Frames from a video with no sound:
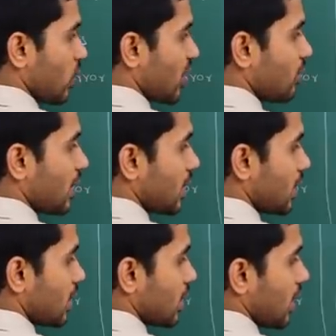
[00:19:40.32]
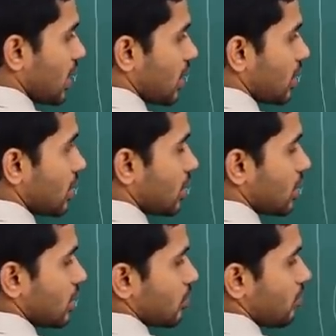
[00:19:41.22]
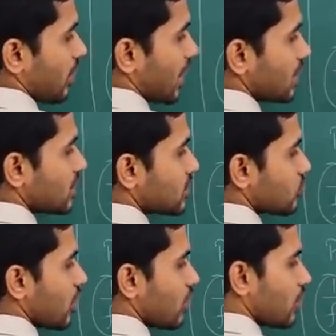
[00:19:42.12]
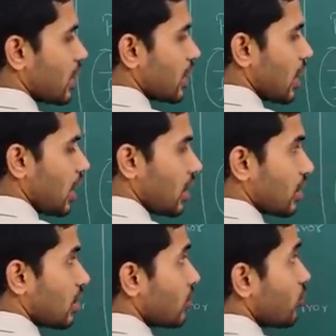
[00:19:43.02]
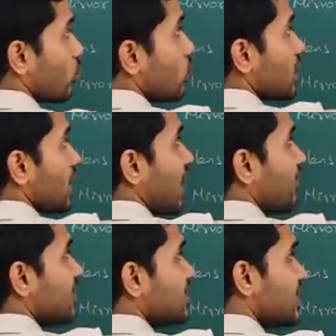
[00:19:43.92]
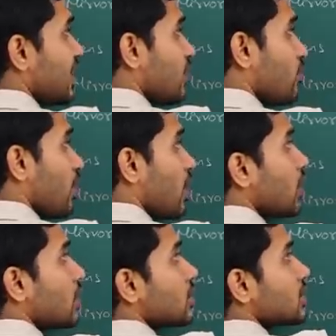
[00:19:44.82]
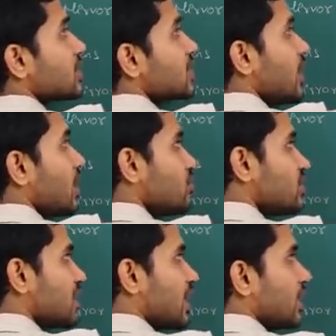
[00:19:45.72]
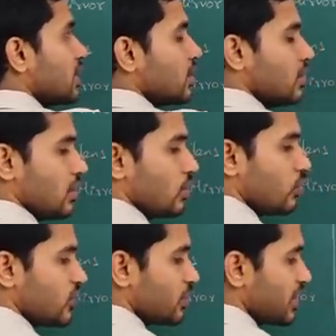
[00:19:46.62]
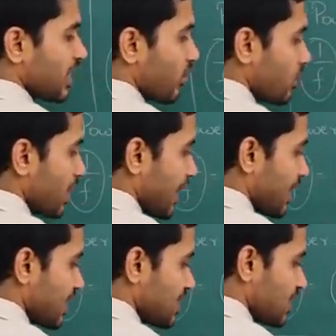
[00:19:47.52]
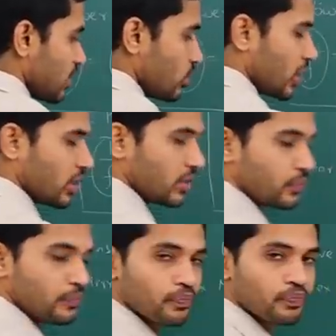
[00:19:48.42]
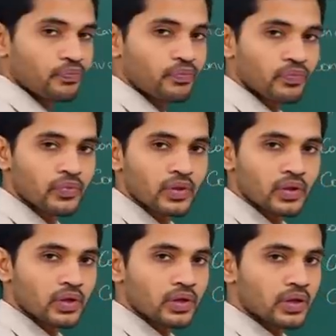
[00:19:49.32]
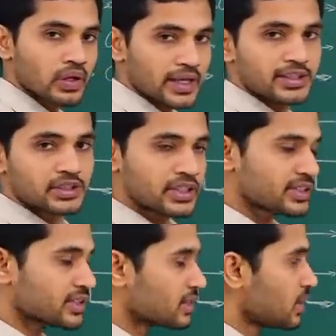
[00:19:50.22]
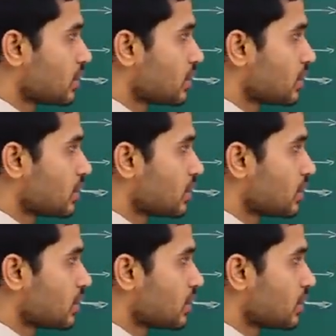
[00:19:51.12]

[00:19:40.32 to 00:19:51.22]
1 by r minus 1 by r both are having same r same sign which means I would be getting a 0 here correct students.